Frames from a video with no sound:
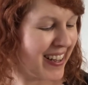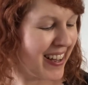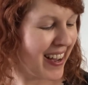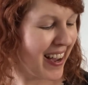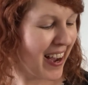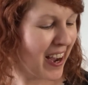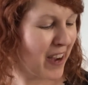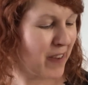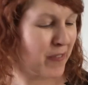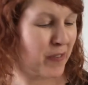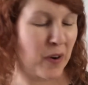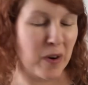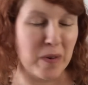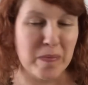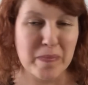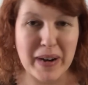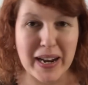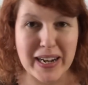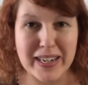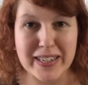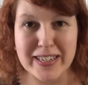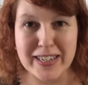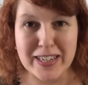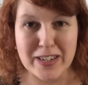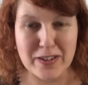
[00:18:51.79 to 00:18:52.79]
I've got
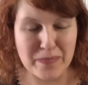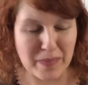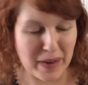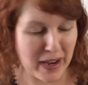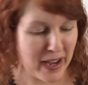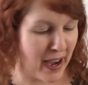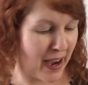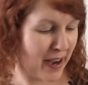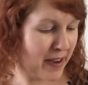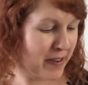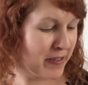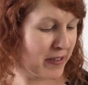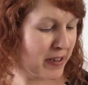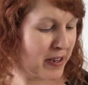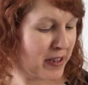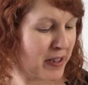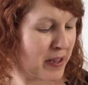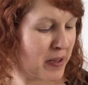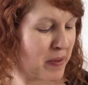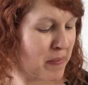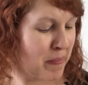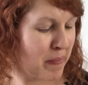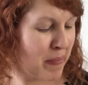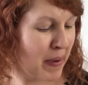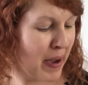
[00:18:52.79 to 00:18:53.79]
plenty of my own,
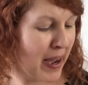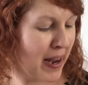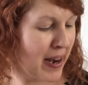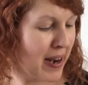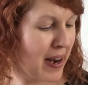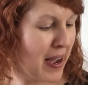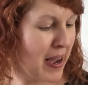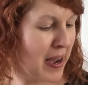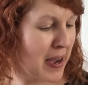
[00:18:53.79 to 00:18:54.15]
but